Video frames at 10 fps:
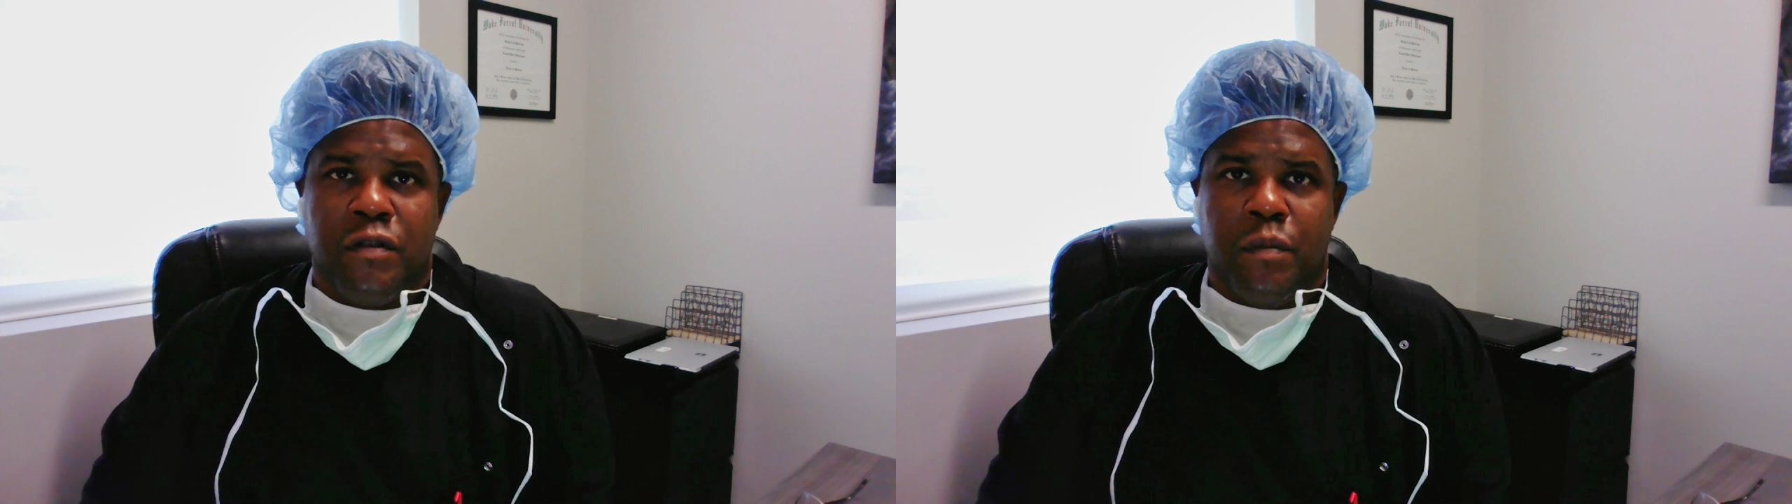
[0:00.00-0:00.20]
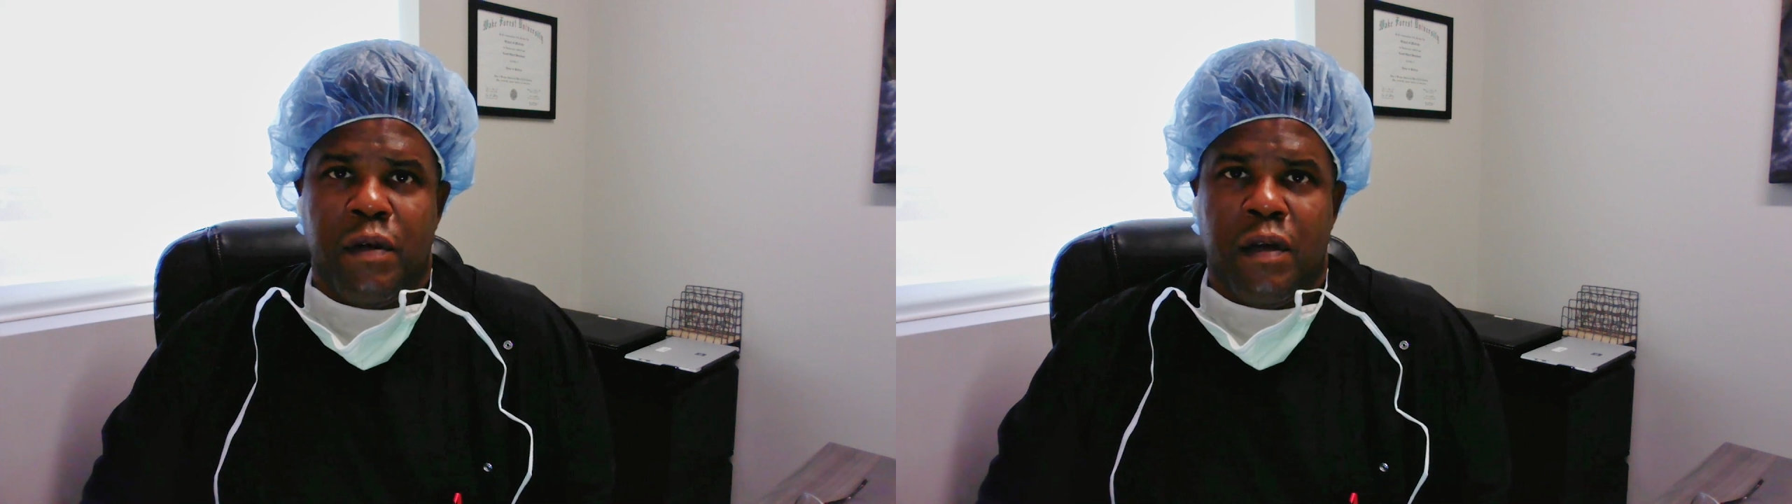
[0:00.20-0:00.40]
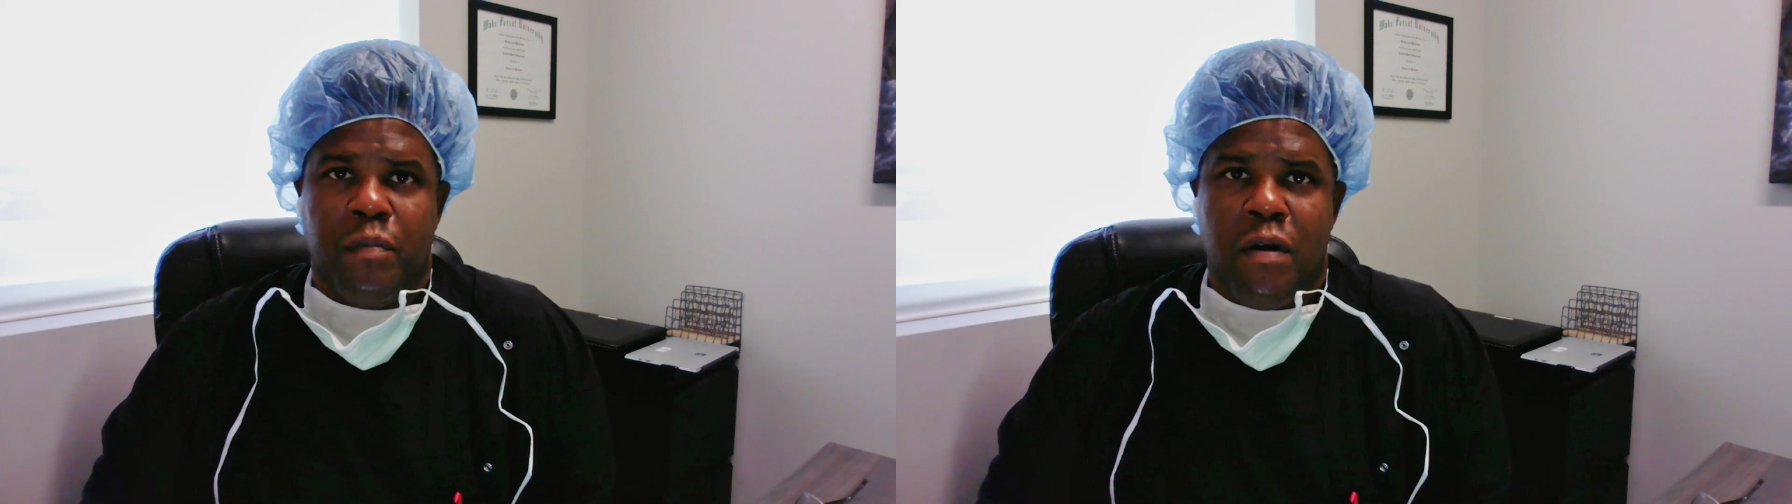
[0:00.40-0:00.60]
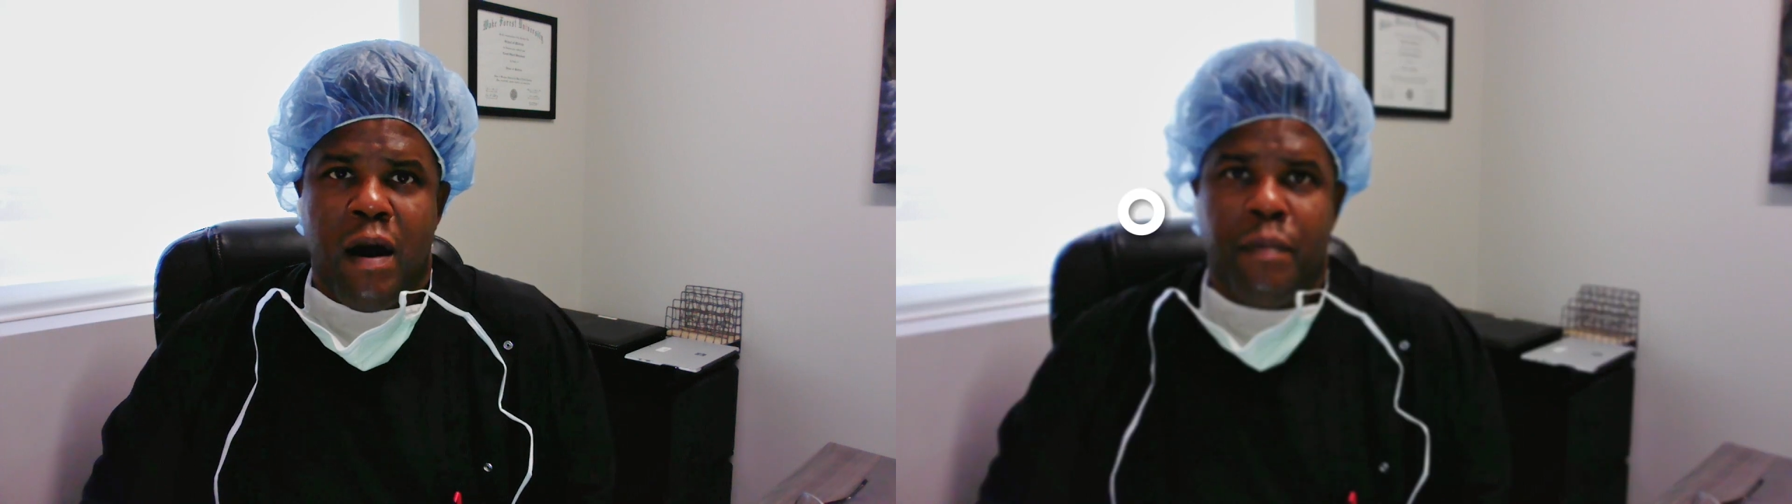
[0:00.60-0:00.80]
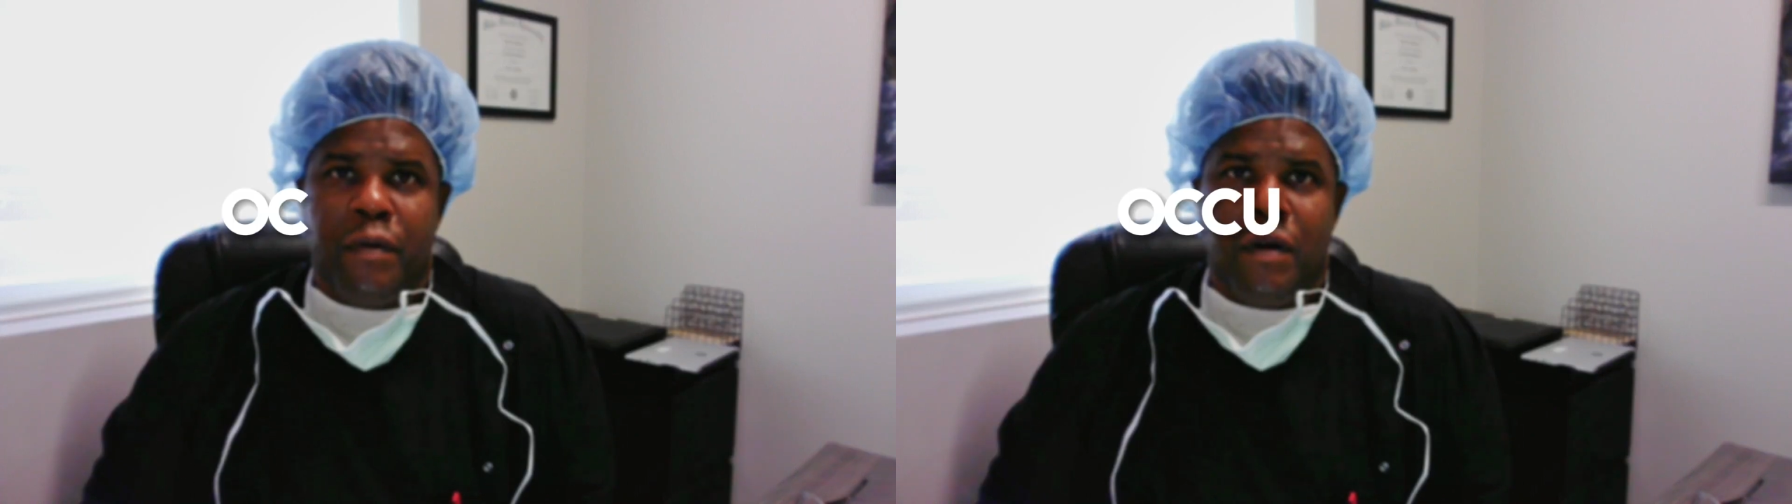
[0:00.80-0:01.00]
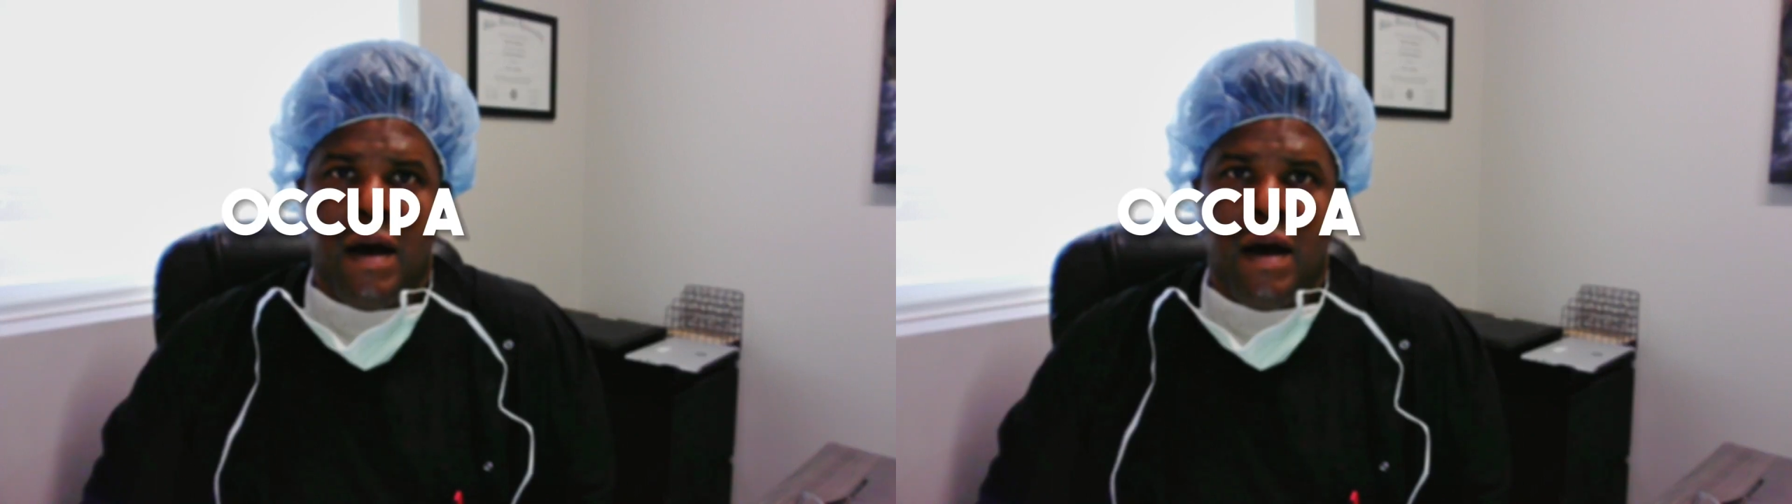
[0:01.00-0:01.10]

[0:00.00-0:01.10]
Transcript: to be proper